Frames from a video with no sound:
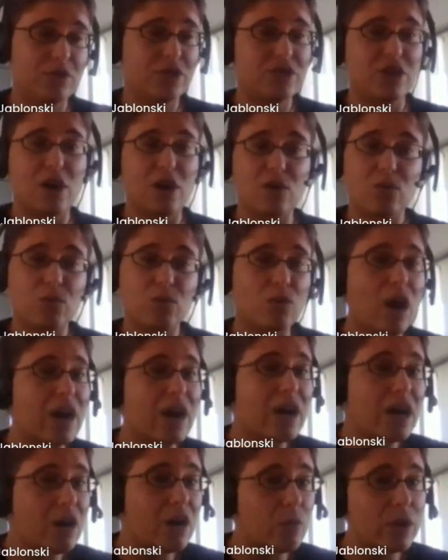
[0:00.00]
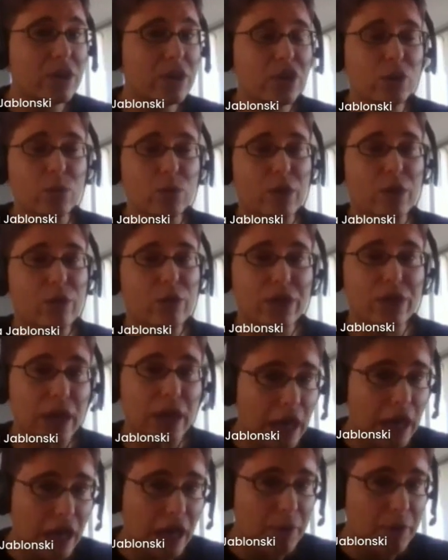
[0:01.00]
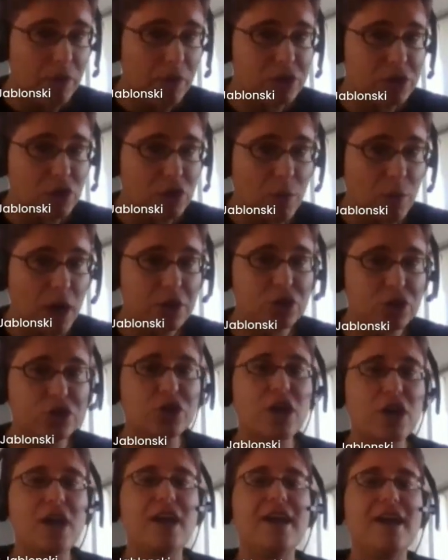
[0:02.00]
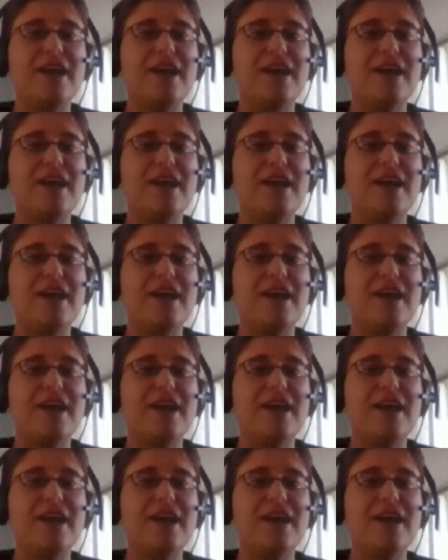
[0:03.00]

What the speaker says: start running with without thinking about too much.